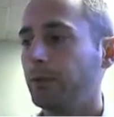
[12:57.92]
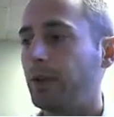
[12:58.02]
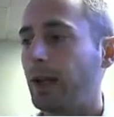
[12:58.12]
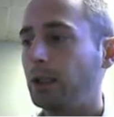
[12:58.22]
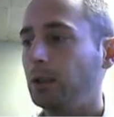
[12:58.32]

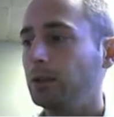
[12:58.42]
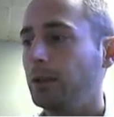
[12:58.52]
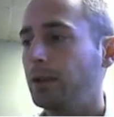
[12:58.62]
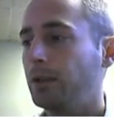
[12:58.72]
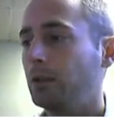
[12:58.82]
final
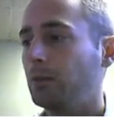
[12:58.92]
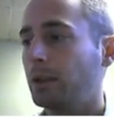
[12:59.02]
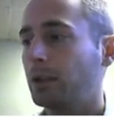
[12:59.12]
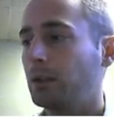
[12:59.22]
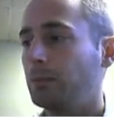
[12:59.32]
is due,
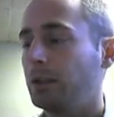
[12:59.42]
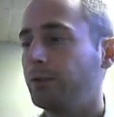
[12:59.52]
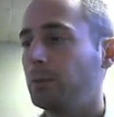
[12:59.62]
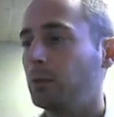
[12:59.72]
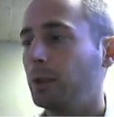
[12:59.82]
which is going to be
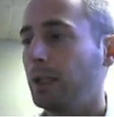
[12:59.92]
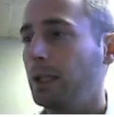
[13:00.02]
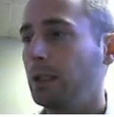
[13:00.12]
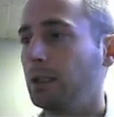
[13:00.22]
February